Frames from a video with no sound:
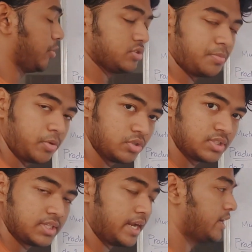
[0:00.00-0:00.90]
produces an
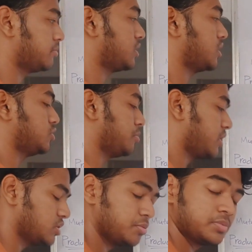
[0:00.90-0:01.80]
item, the consumer consumes
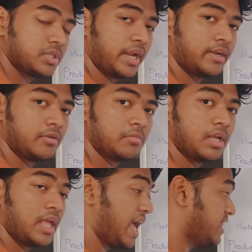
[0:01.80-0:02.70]
an item,
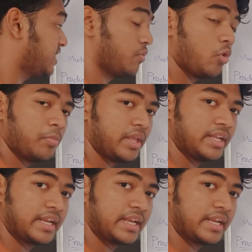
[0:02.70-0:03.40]
and there won't be any clash